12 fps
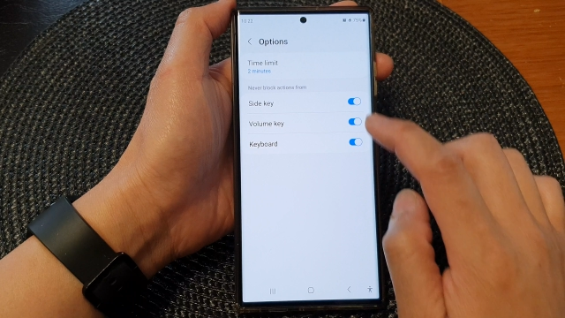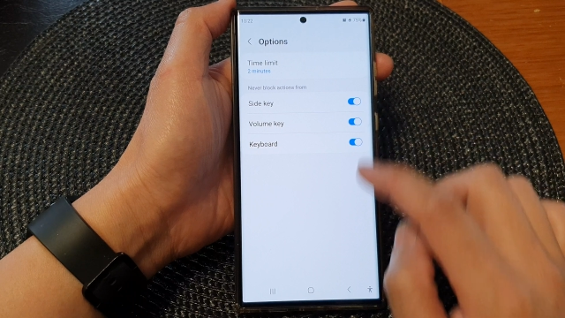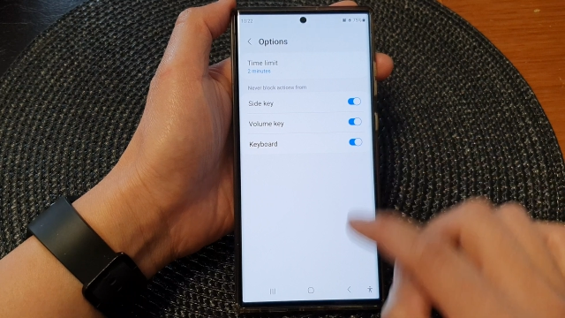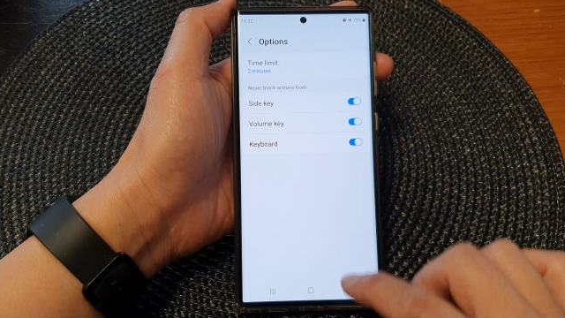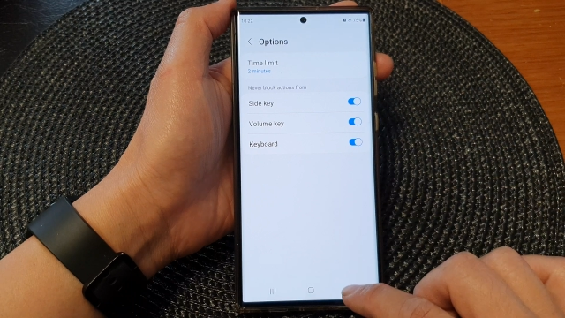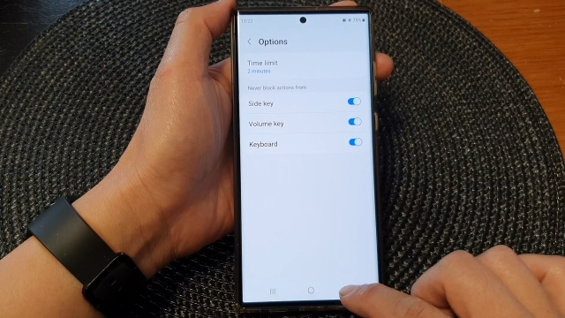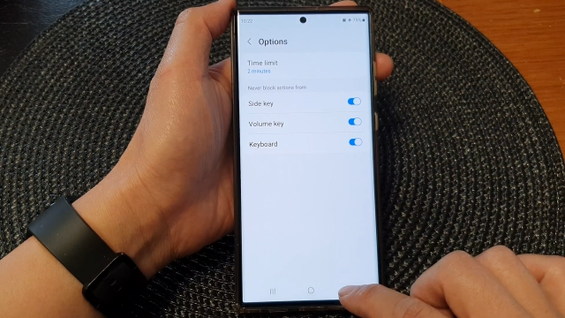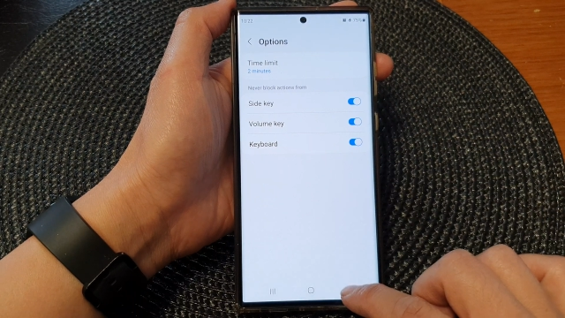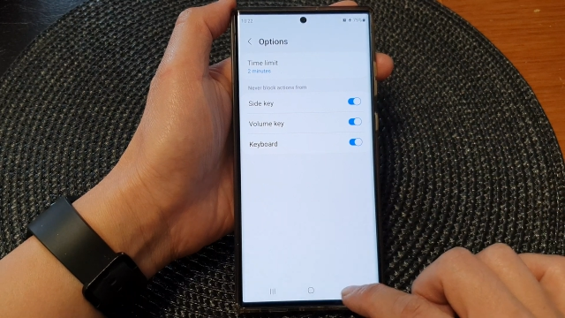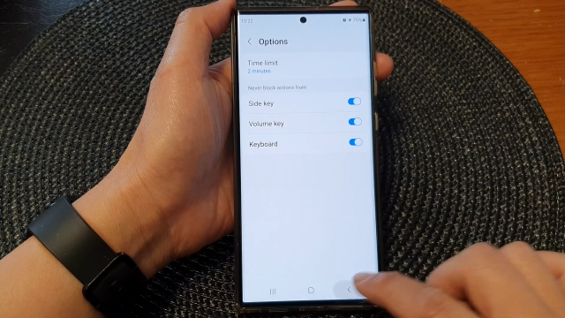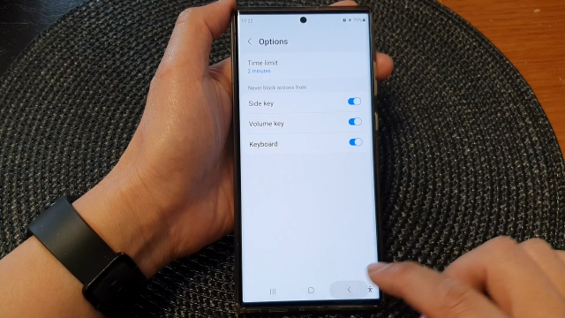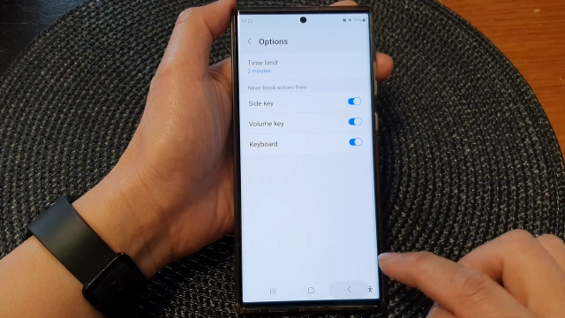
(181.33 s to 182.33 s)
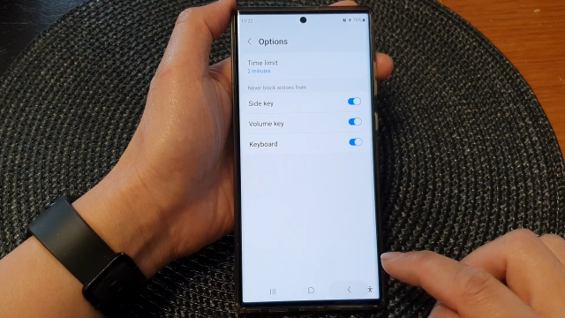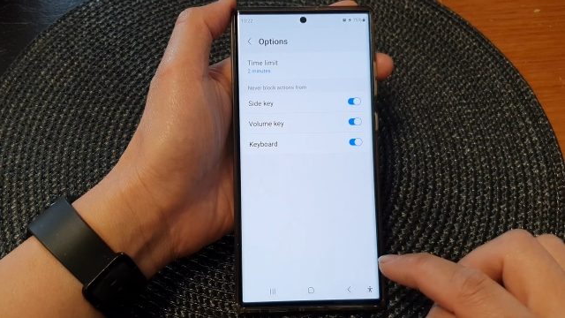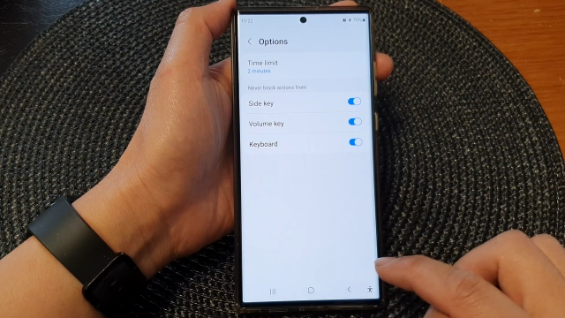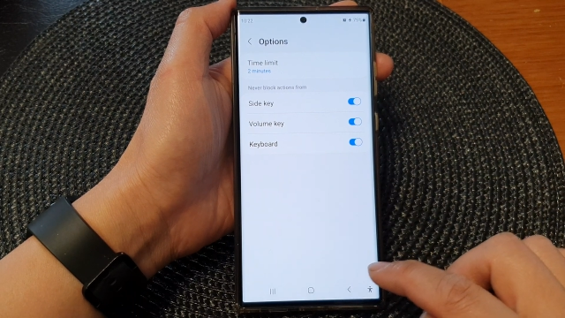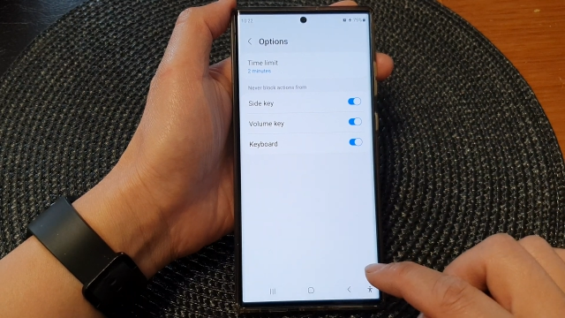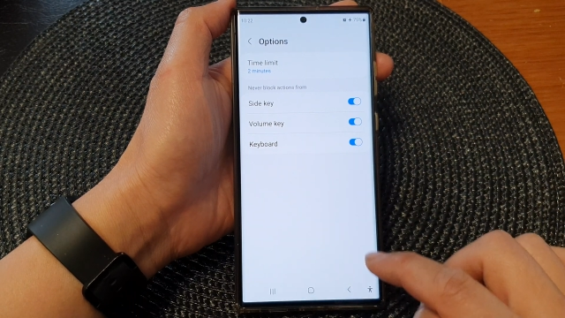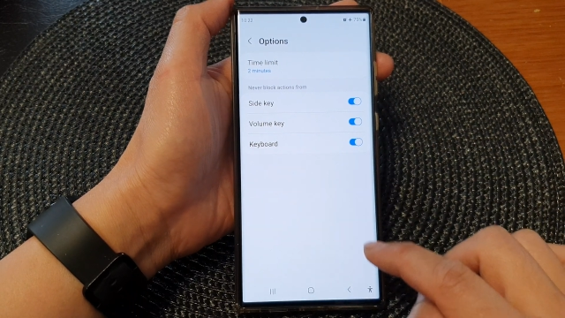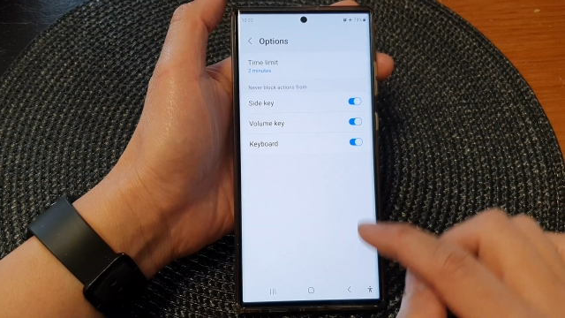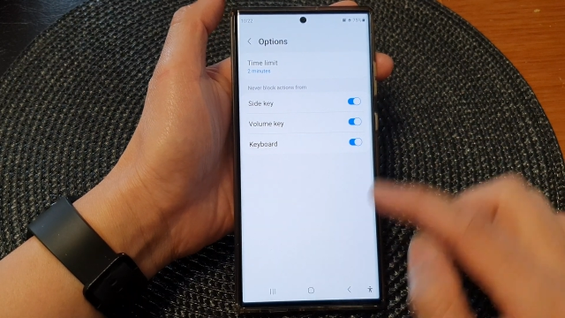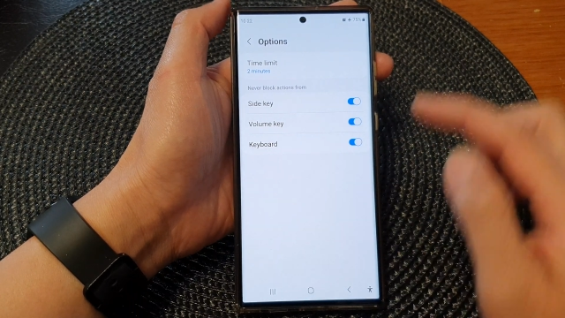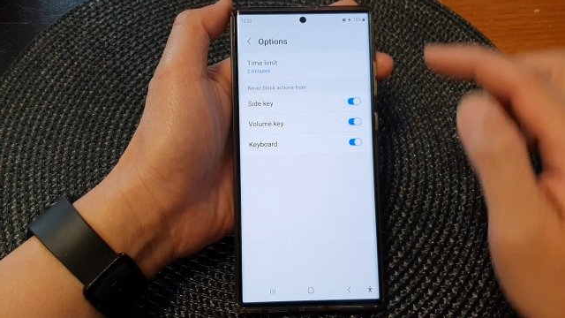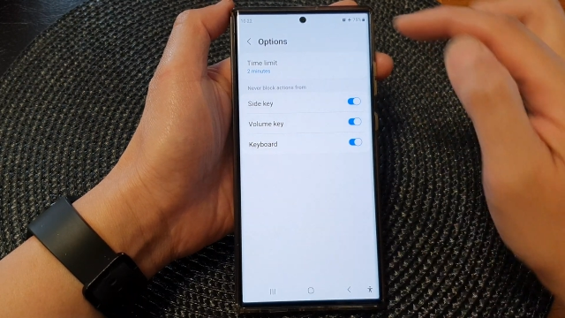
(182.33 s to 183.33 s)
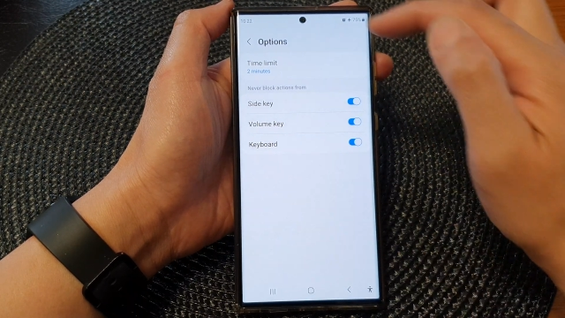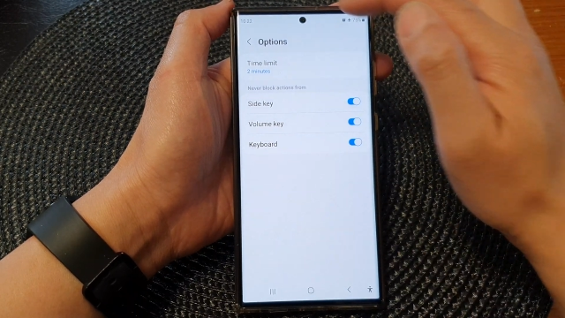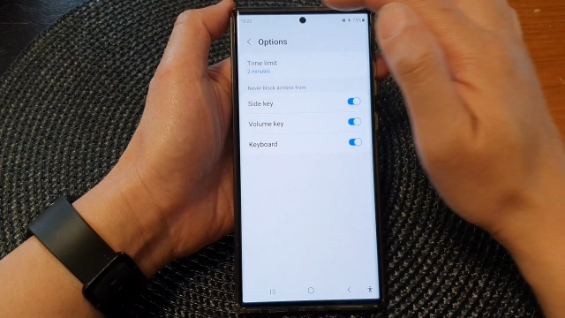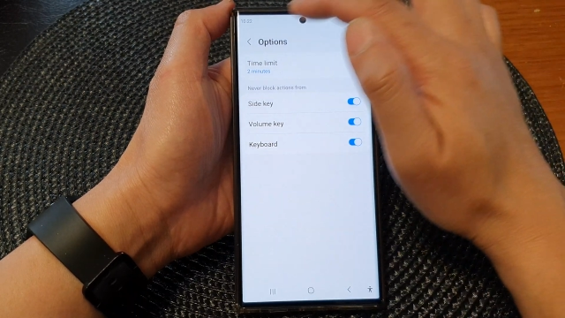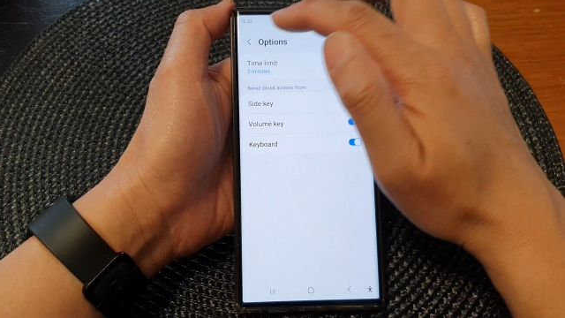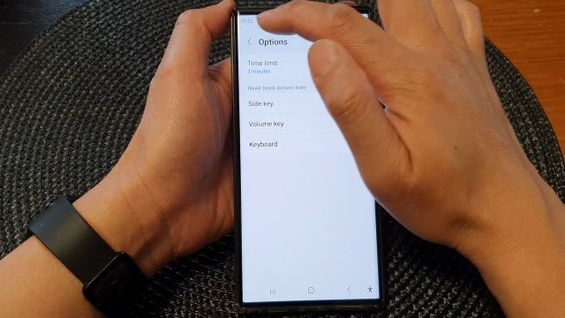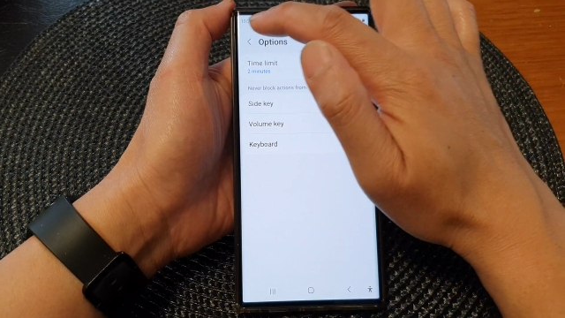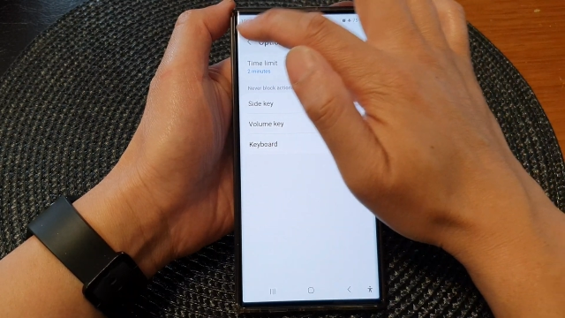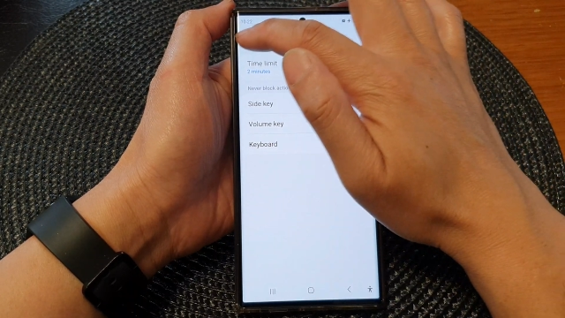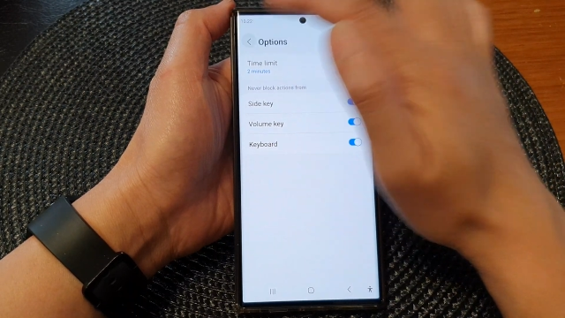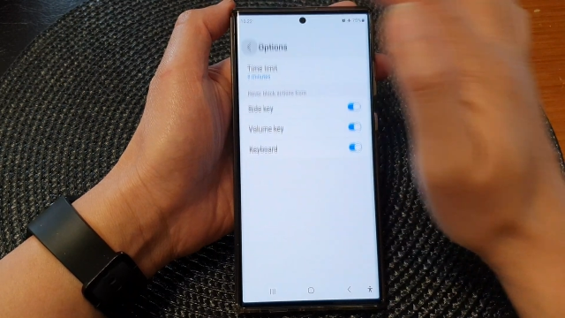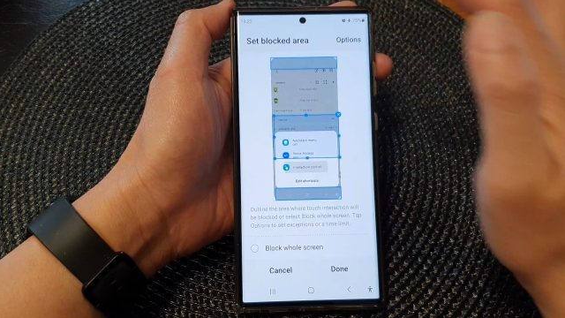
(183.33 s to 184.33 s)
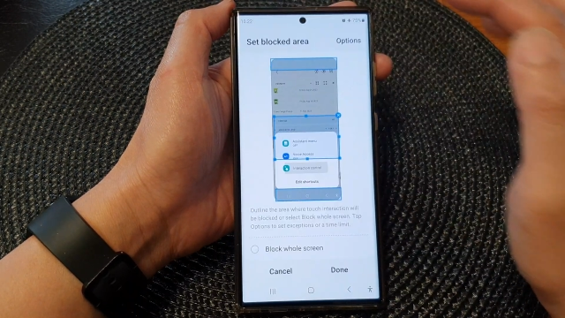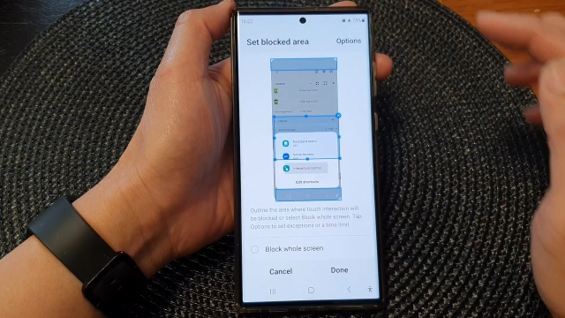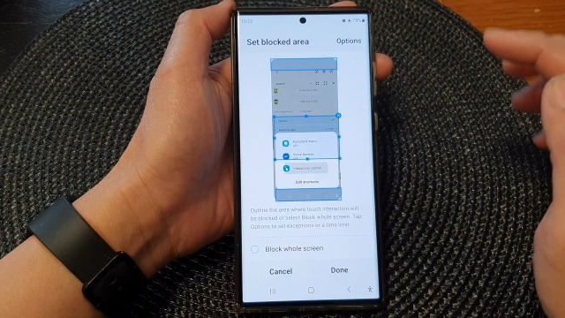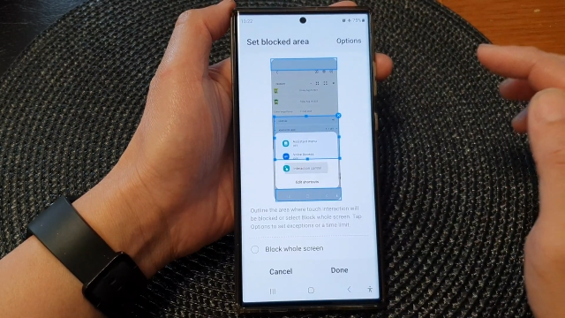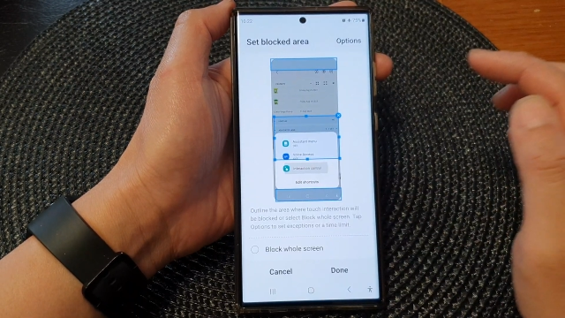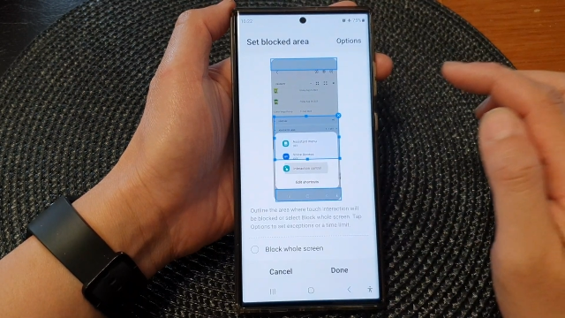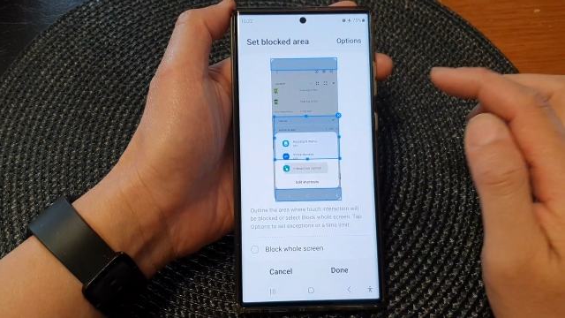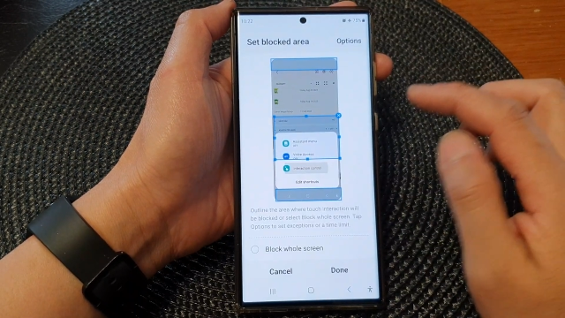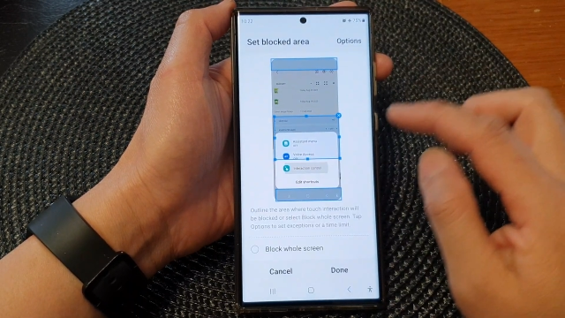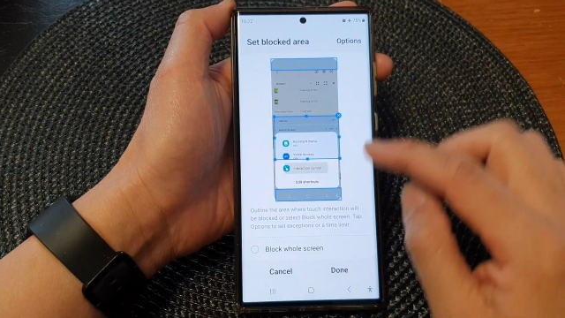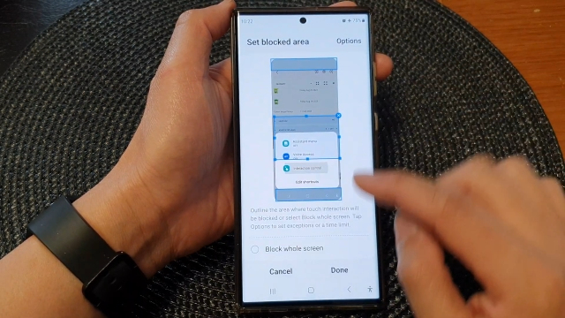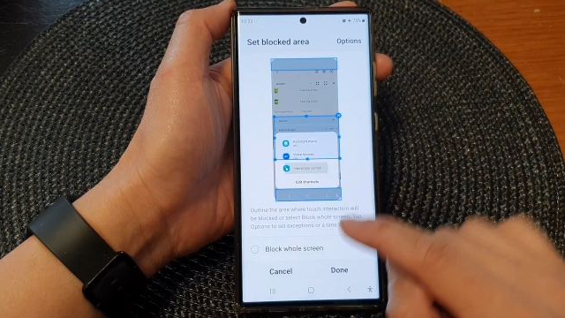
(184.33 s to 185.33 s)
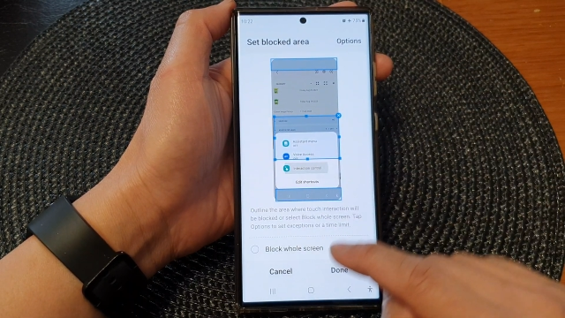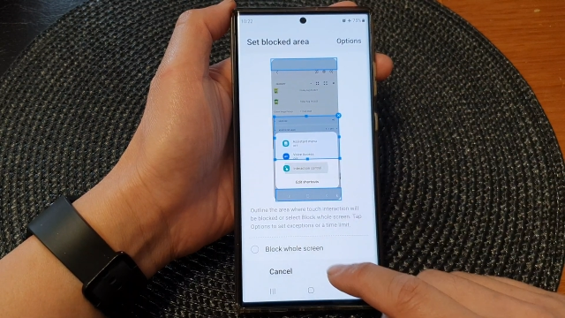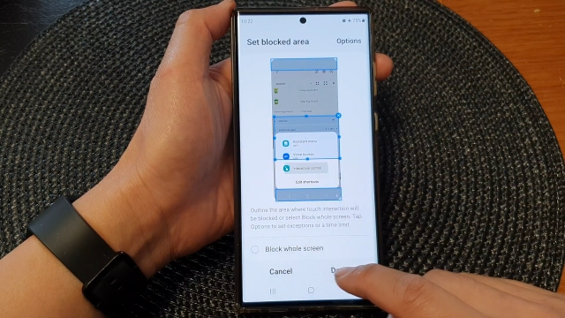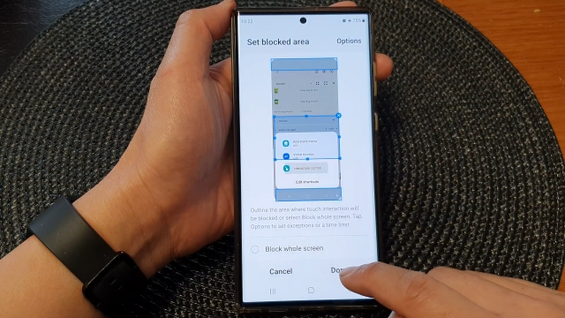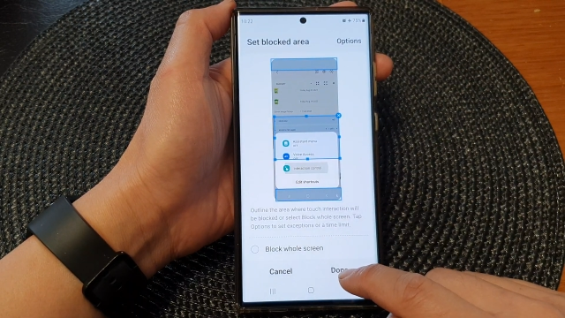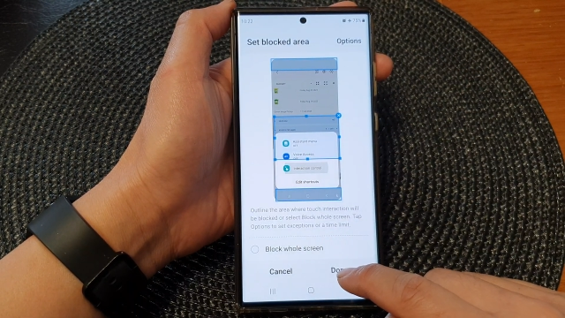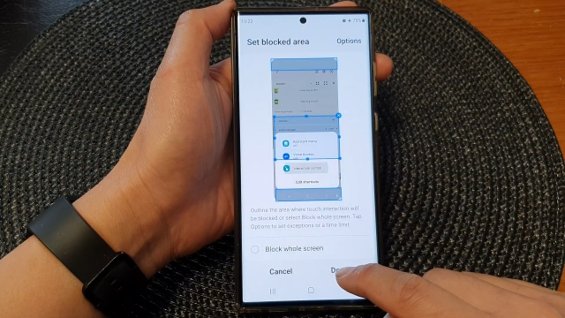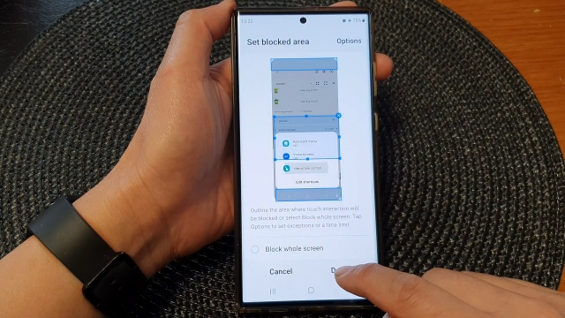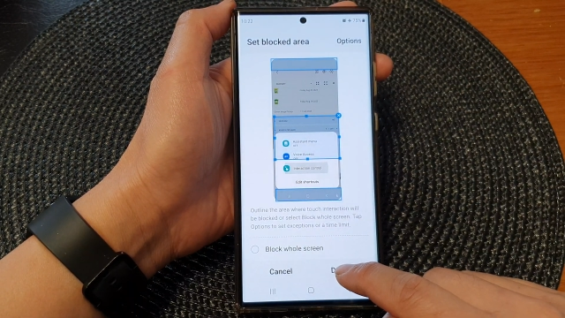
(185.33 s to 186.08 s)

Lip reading: (no speaker visible)